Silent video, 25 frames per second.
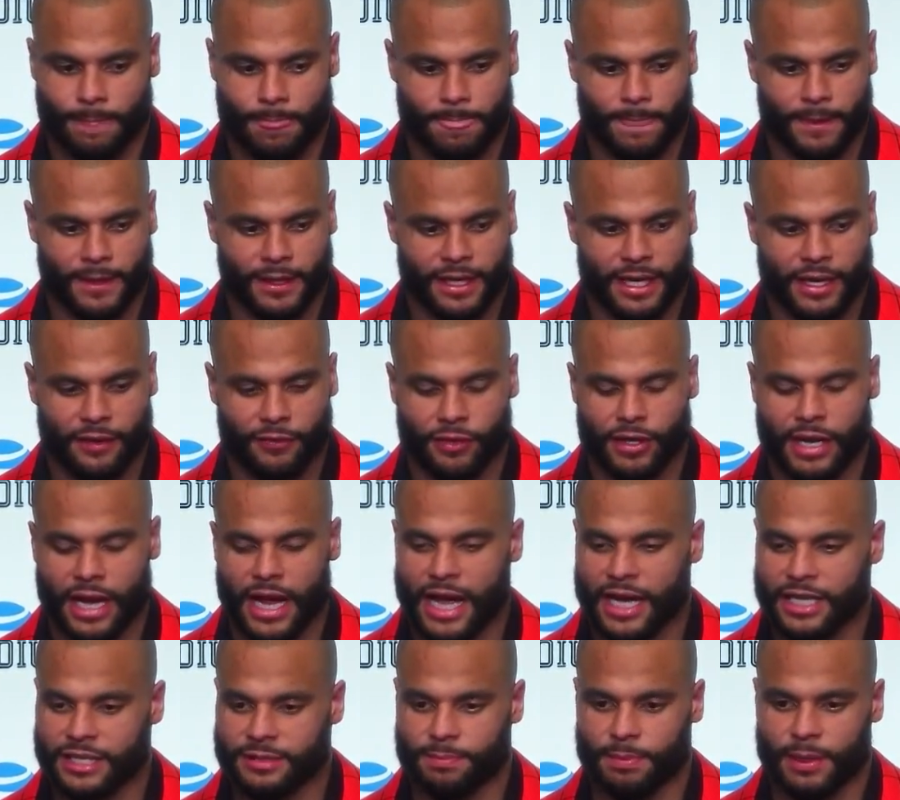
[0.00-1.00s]
in every
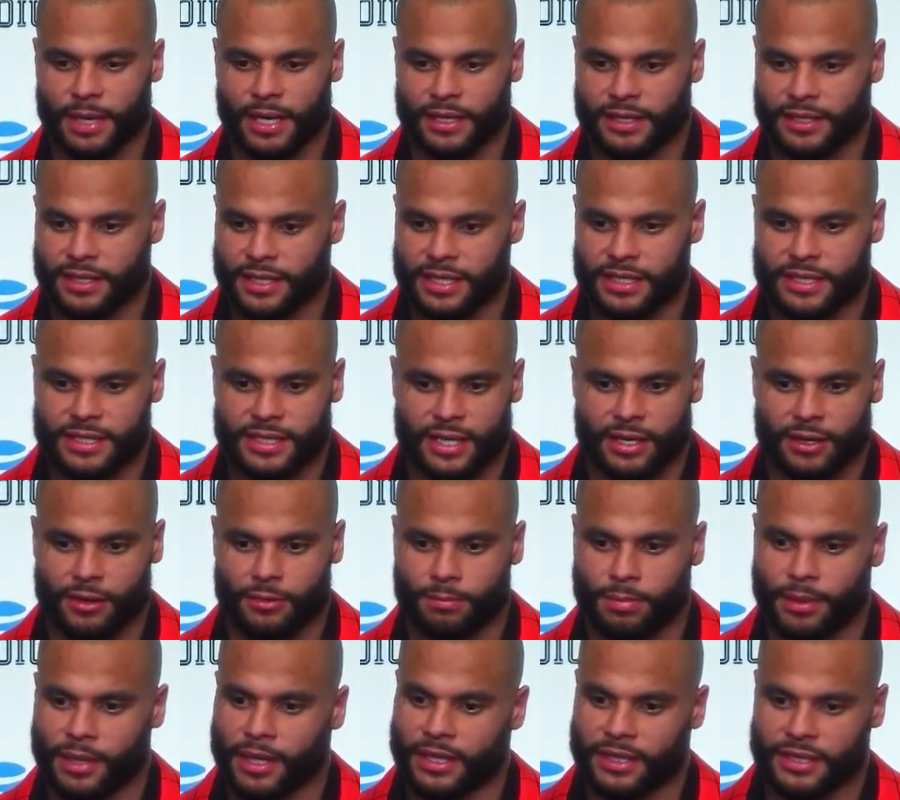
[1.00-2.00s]
aspect, detail,
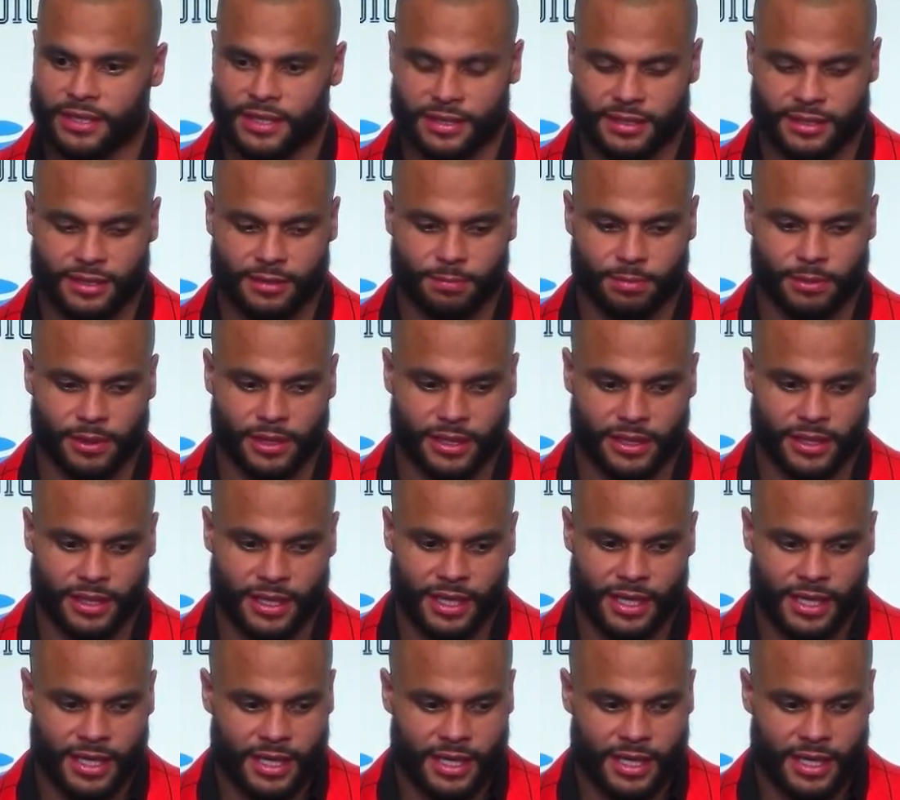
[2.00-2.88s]
being disciplined.